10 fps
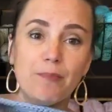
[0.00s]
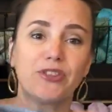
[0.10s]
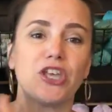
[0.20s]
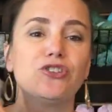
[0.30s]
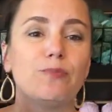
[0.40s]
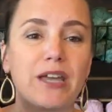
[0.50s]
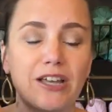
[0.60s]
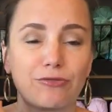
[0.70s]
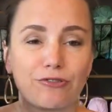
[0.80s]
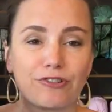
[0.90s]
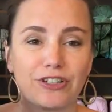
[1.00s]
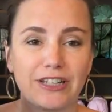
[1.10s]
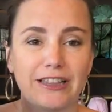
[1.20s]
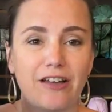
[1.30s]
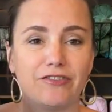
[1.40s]
but they do make a
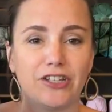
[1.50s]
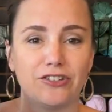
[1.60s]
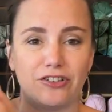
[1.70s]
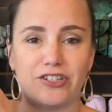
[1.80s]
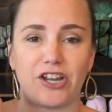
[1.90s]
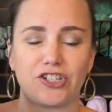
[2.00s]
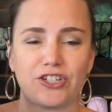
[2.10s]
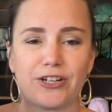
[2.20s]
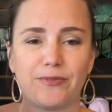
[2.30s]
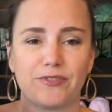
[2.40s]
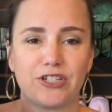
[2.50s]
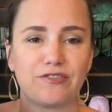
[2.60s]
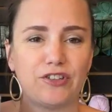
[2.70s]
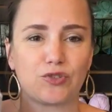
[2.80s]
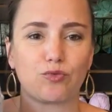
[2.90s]
really lovely little texture.
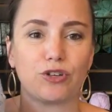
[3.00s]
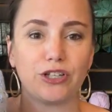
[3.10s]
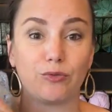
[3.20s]
Just feels